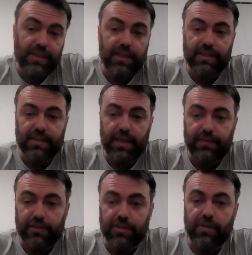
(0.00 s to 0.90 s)
Yeet
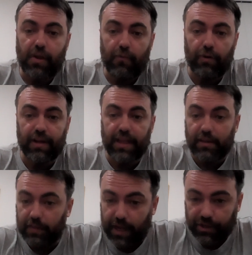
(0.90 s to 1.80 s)
Stevens right at the
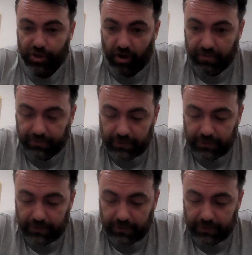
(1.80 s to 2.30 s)
end of the last show